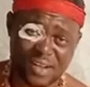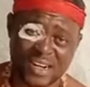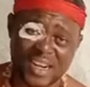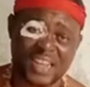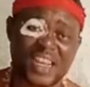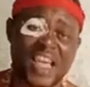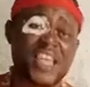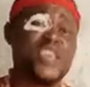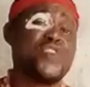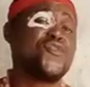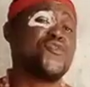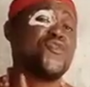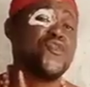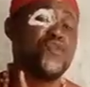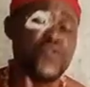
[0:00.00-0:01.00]
Rather, he
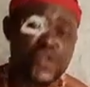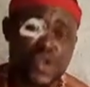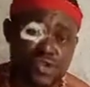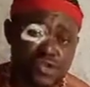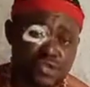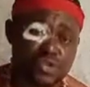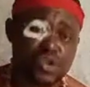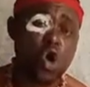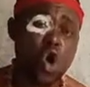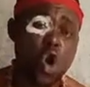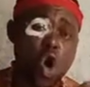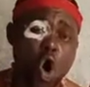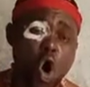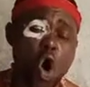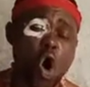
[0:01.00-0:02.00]
fulfilled
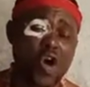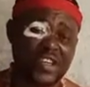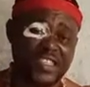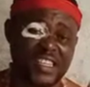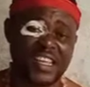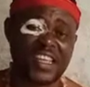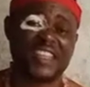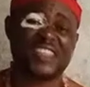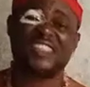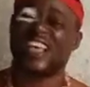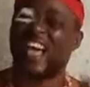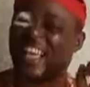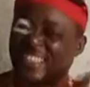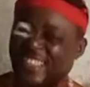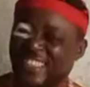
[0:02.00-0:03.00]
all things
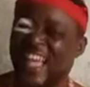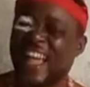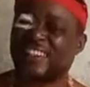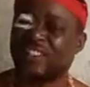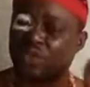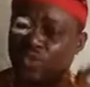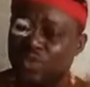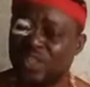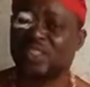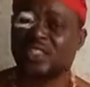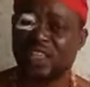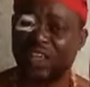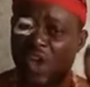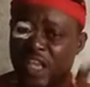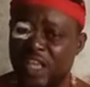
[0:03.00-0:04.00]
as that which